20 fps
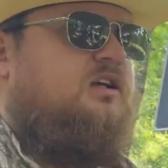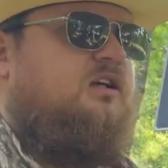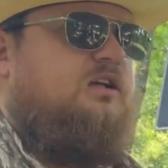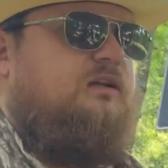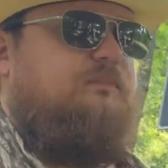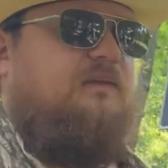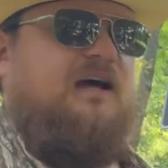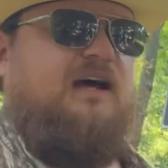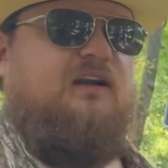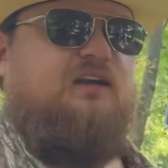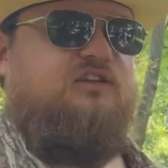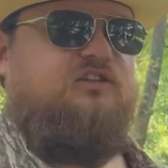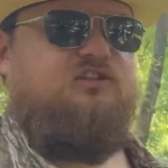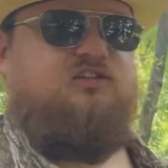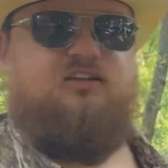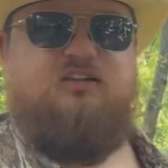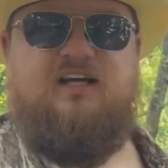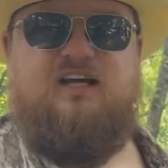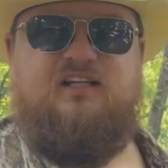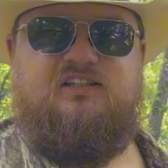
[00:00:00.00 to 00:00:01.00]
The batteries are
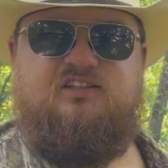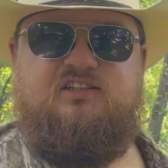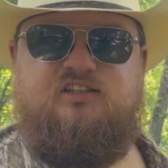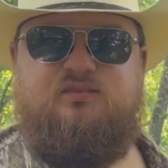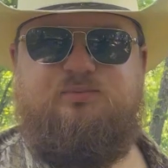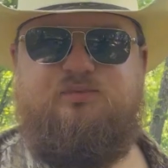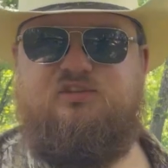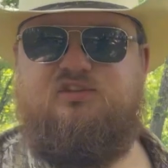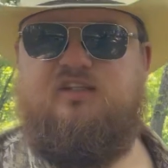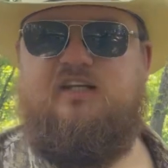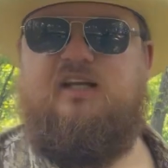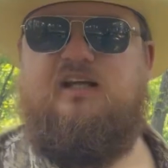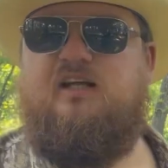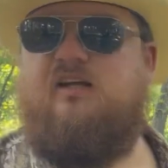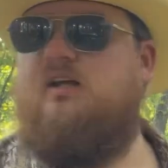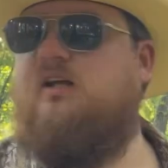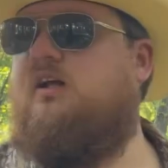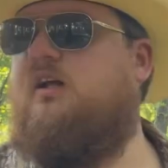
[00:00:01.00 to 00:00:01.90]
at 96%.